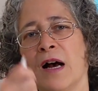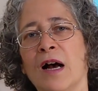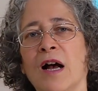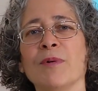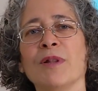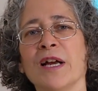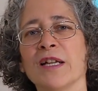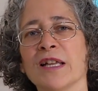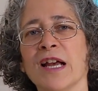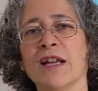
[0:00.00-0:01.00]
I will light
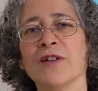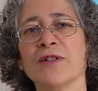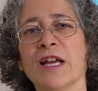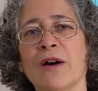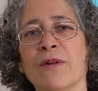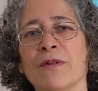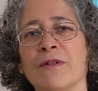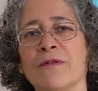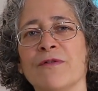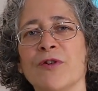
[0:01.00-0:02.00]
a candle now
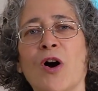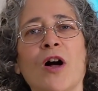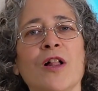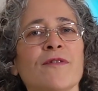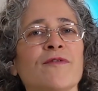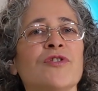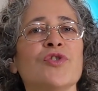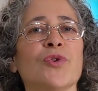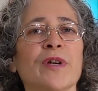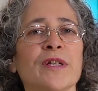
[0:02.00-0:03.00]
for all of the
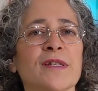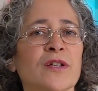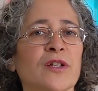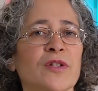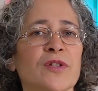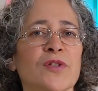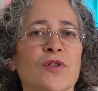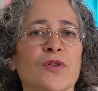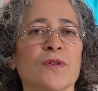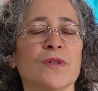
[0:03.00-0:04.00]
joys and
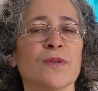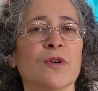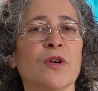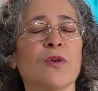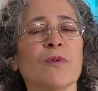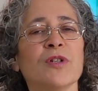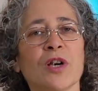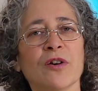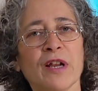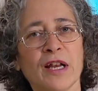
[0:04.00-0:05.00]
concerns which
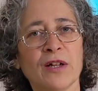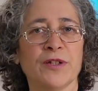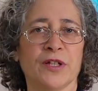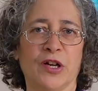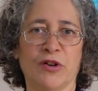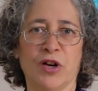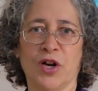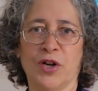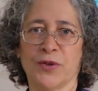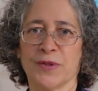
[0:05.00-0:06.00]
are held in our
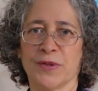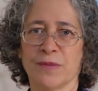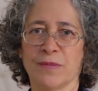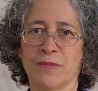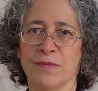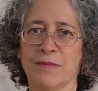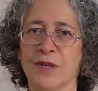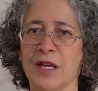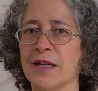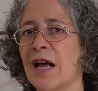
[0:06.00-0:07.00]
hearts,
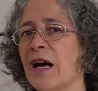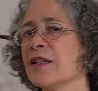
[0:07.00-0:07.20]
yet not